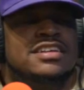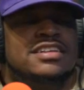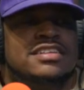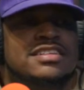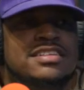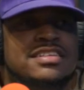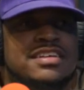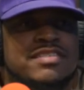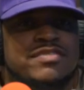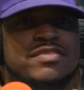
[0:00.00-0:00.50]

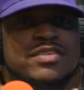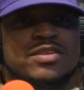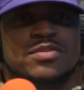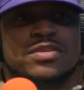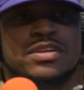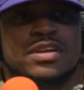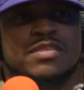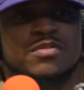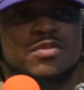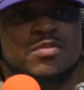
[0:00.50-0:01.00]
Definitely
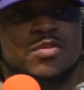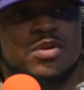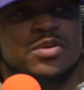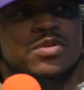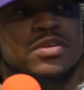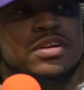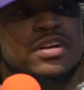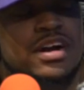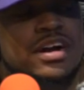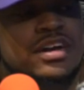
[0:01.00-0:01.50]
would love to
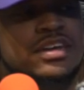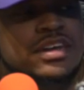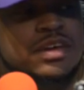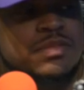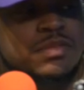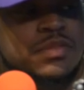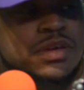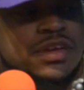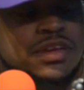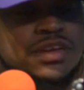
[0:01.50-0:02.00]
work with
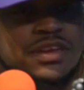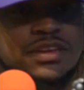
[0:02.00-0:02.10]
Kanye, man.